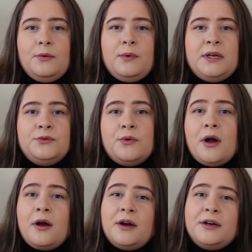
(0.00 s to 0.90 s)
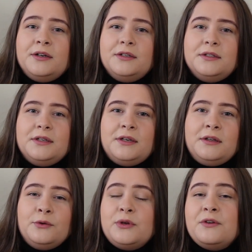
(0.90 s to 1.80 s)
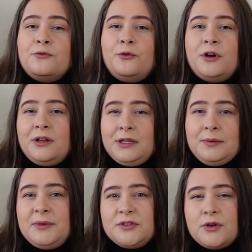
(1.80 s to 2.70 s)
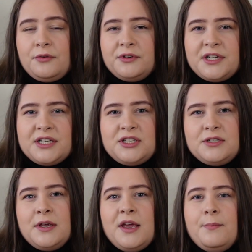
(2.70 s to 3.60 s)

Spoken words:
when you are looking for a little bit coverage